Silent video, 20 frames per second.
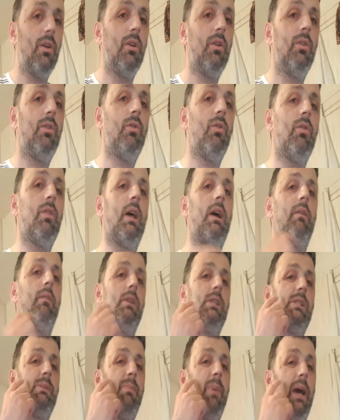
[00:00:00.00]
to their
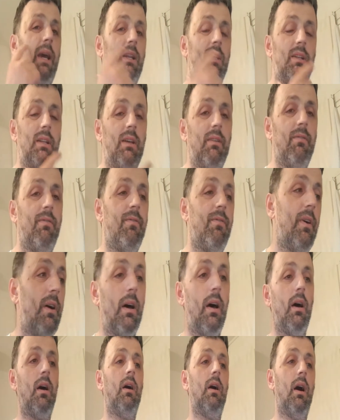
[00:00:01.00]
respective
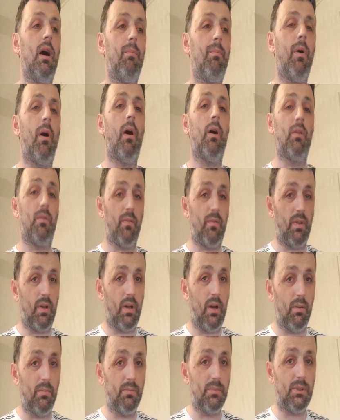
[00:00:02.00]
part of the
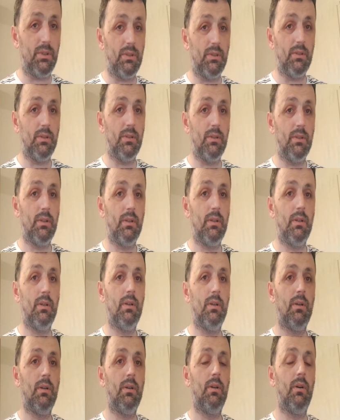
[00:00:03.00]
gums
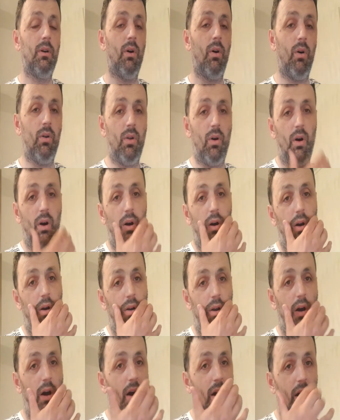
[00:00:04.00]
on
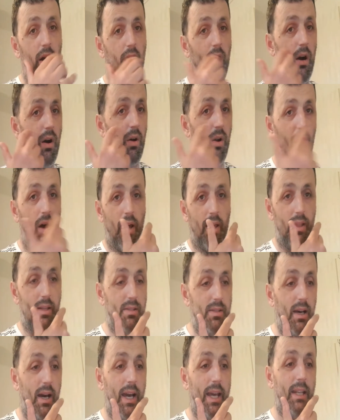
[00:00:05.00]
either
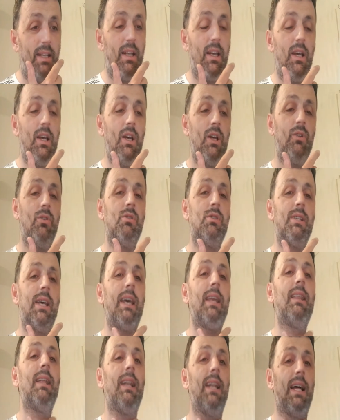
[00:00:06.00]
side to
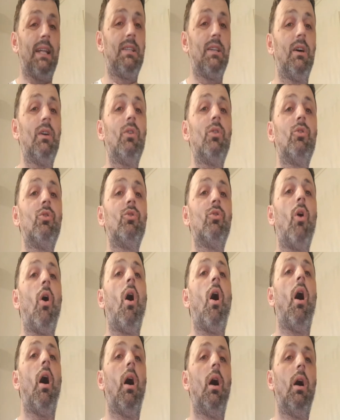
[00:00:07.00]
say the letter
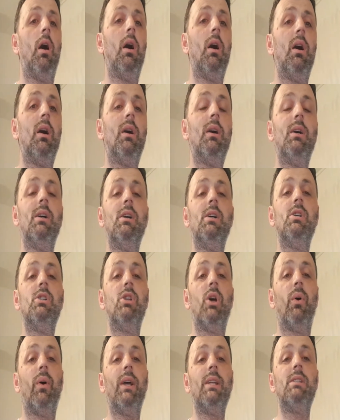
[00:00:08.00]
ta.
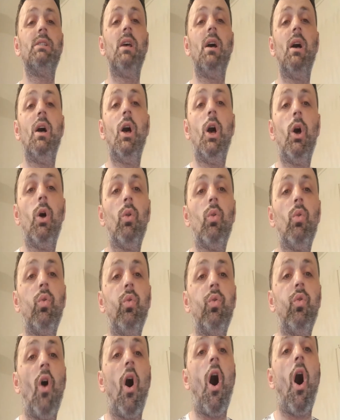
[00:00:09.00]
So it's
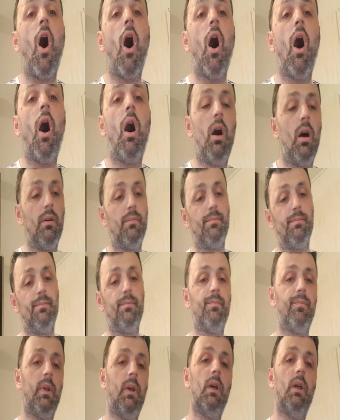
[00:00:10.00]
ta.
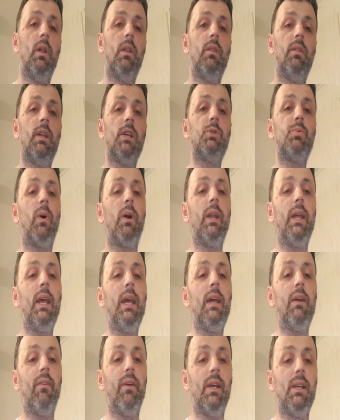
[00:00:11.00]
This one
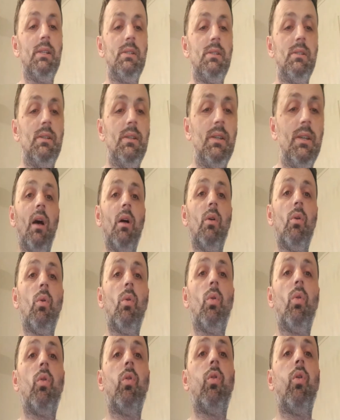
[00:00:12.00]
here is
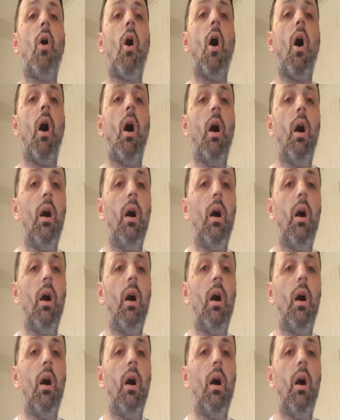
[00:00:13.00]
va.